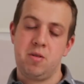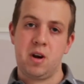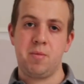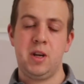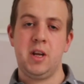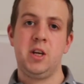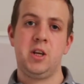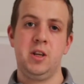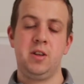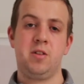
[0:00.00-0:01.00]

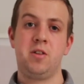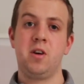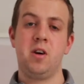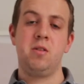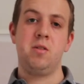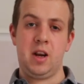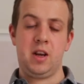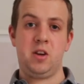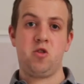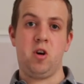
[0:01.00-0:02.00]
recommendation is to go and
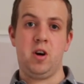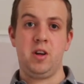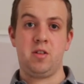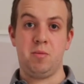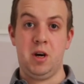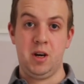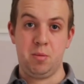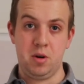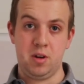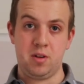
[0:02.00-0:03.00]
try some
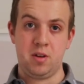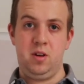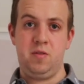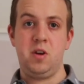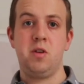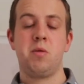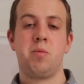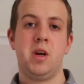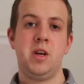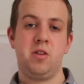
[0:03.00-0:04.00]
hybrids. If you
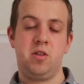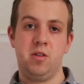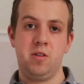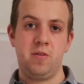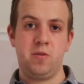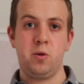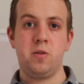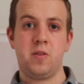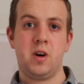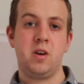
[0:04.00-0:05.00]
replaced your 4,
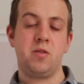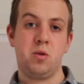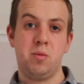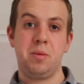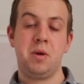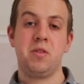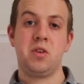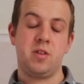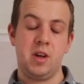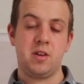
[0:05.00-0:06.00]
5 or maybe even
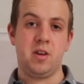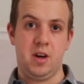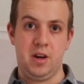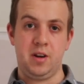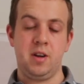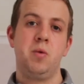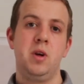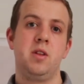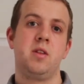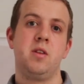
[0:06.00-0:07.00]
6 iron
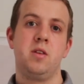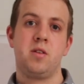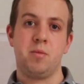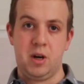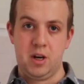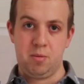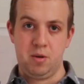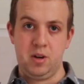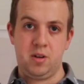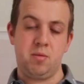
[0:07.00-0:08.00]
with some
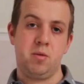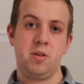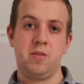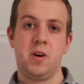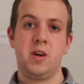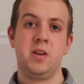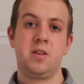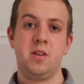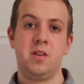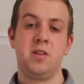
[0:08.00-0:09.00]
hybrids, what you'll find is
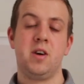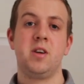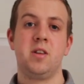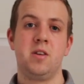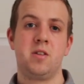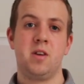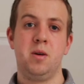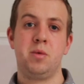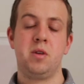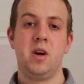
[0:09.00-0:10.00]
the design of those
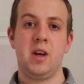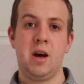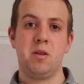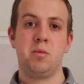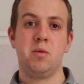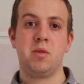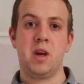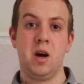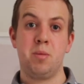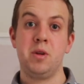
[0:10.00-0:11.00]
clubs allow the ball to
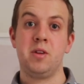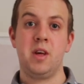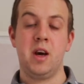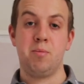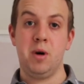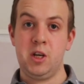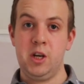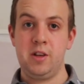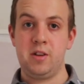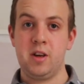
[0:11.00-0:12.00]
get up into the air much
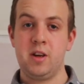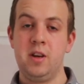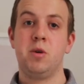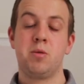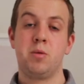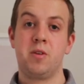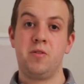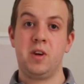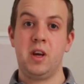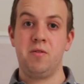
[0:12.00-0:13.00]
easier, much more
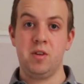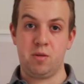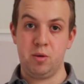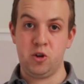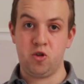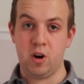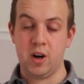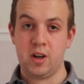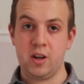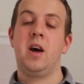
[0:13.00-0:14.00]
forgiveness with
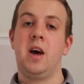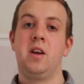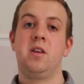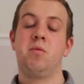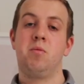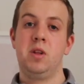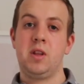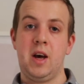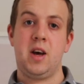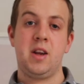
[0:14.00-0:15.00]
strike, and with
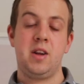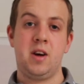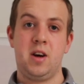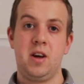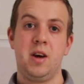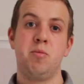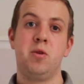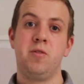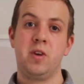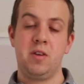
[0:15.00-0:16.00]
that added height and
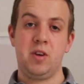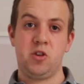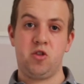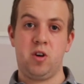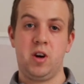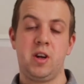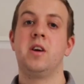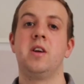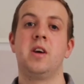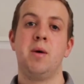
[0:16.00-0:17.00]
more forgiving strike, you're
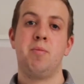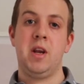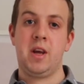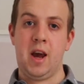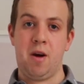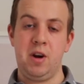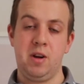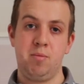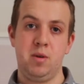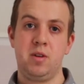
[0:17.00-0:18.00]
going to get better carry
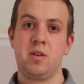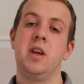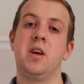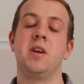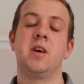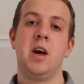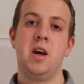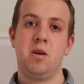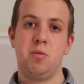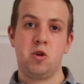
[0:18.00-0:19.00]
numbers and you're going to get a
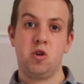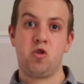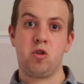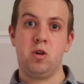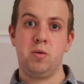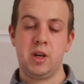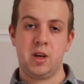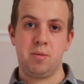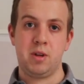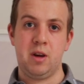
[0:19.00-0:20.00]
lot more control when it
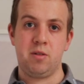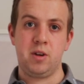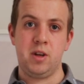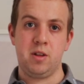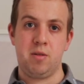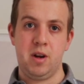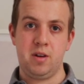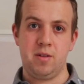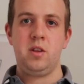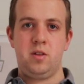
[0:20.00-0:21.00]
comes down on the other end.
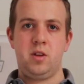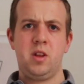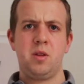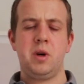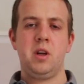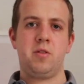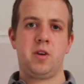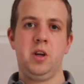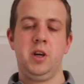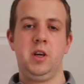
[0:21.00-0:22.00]
So the other way loft
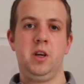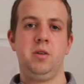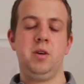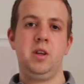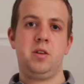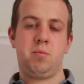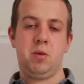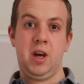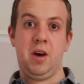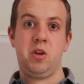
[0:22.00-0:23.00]
can hurt you is
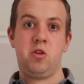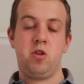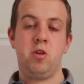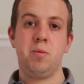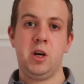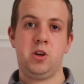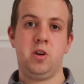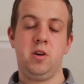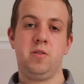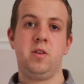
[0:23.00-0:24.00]
by having too much
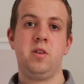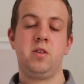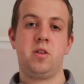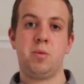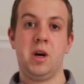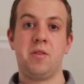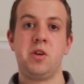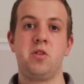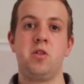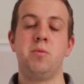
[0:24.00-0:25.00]
loft. So by
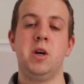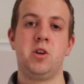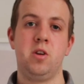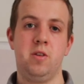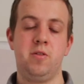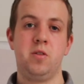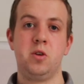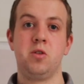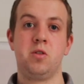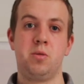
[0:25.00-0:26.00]
having too much loft for
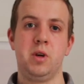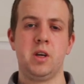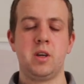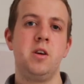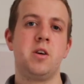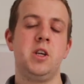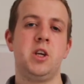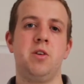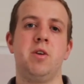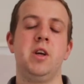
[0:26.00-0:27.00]
your swing, you can
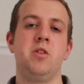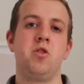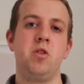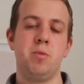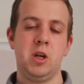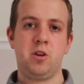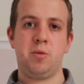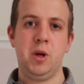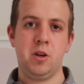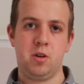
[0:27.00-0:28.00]
generate too much
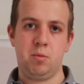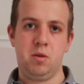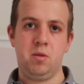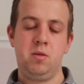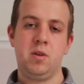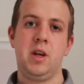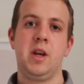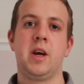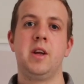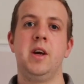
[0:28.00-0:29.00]
spin on the ball, and
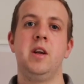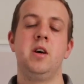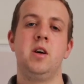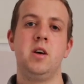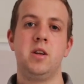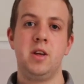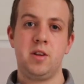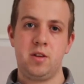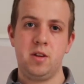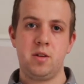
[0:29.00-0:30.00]
that can then hurt
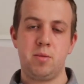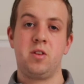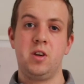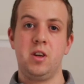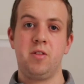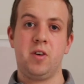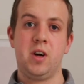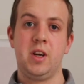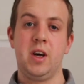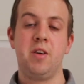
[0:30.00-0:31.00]
distance. Certainly
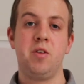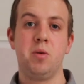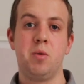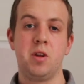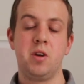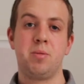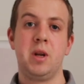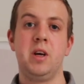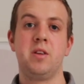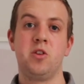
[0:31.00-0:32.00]
find that if you're one of those
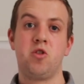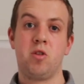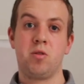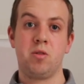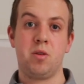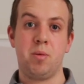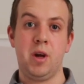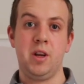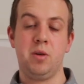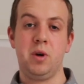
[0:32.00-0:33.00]
players that struggles to play
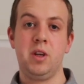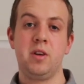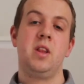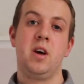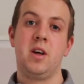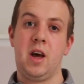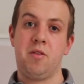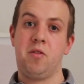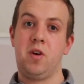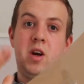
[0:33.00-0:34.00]
in the wind, they either have
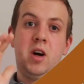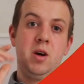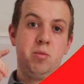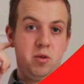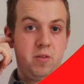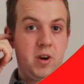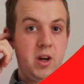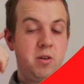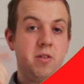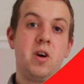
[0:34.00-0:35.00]
a very high ball
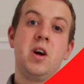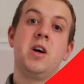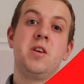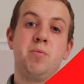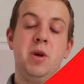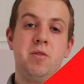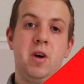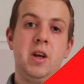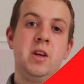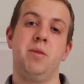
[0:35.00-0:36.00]
flight or a very high spin
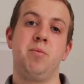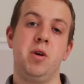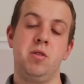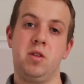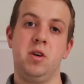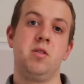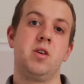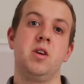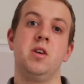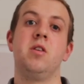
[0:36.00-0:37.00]
rate, and both those are
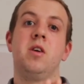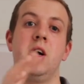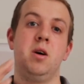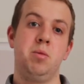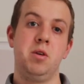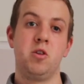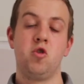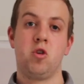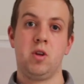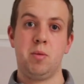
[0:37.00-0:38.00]
going to not help you
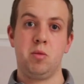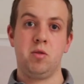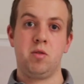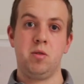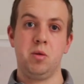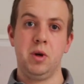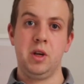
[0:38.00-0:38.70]
control that ball through the wind.